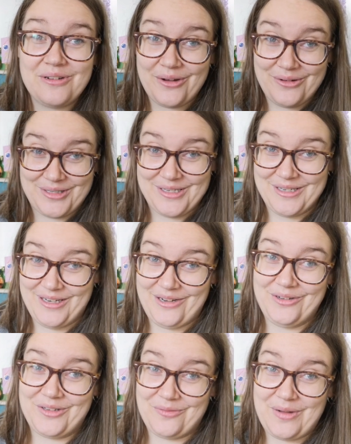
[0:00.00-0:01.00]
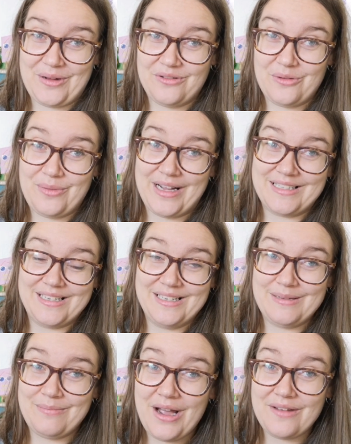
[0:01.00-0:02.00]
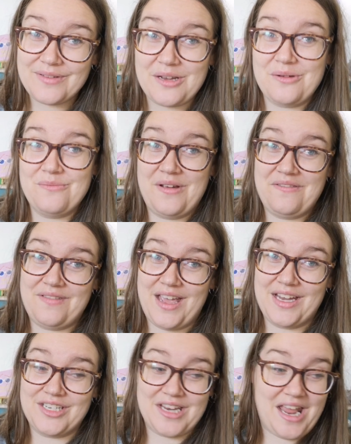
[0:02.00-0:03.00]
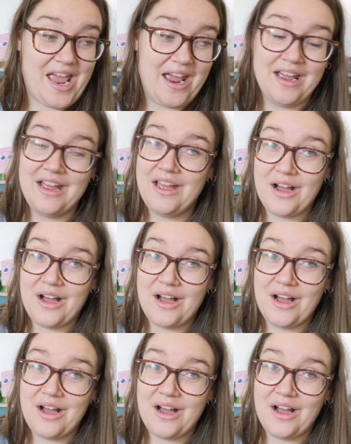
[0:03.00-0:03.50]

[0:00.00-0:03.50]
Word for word: loads and loads of big four patterns, but I've sewn my fair share.